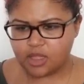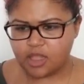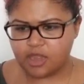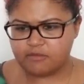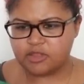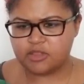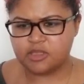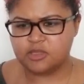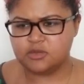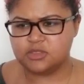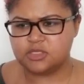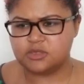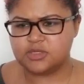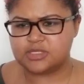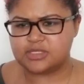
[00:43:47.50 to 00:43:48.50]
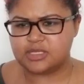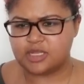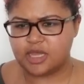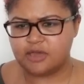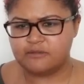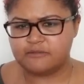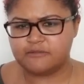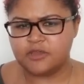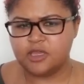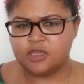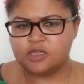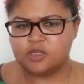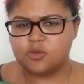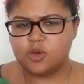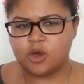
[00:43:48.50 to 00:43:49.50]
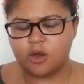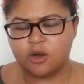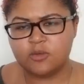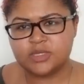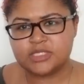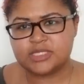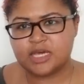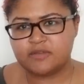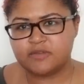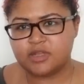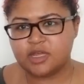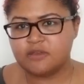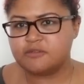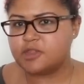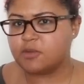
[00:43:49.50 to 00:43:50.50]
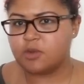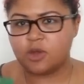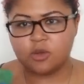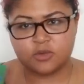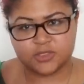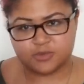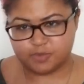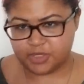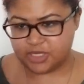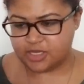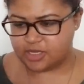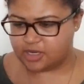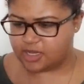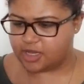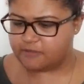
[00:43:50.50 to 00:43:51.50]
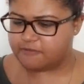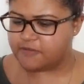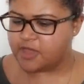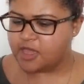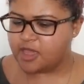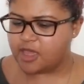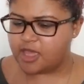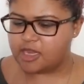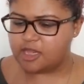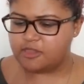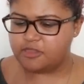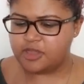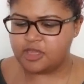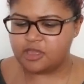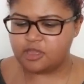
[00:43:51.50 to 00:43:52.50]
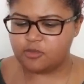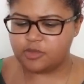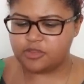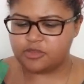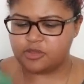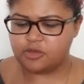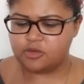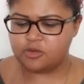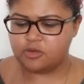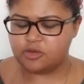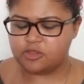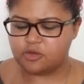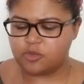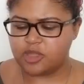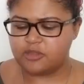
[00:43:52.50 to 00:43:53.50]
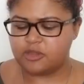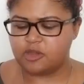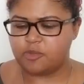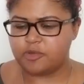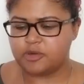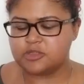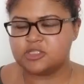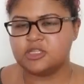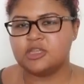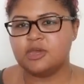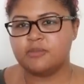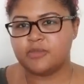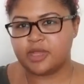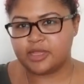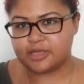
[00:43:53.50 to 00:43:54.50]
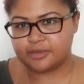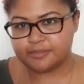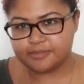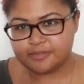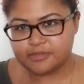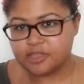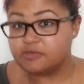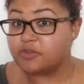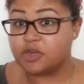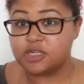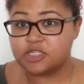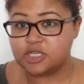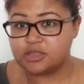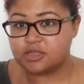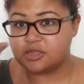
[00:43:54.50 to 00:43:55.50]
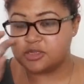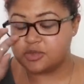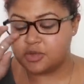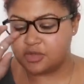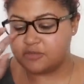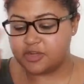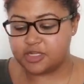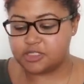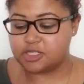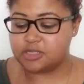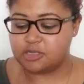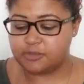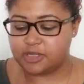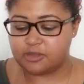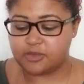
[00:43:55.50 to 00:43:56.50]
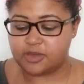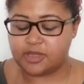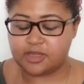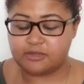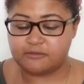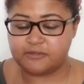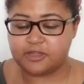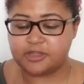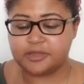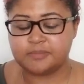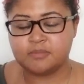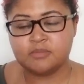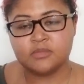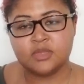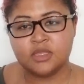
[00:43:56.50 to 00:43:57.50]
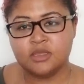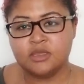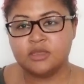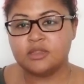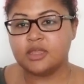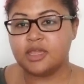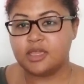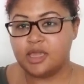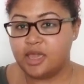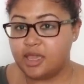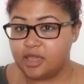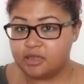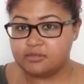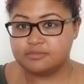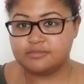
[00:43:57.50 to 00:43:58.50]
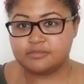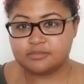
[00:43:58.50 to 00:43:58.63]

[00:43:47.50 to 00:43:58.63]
everything you do is enough. You will always have enough. There will always be enough. And I think with you, with the way that you're approaching them, like very gently, you're doing it very gently, by the way, I can feel it. Like, hey,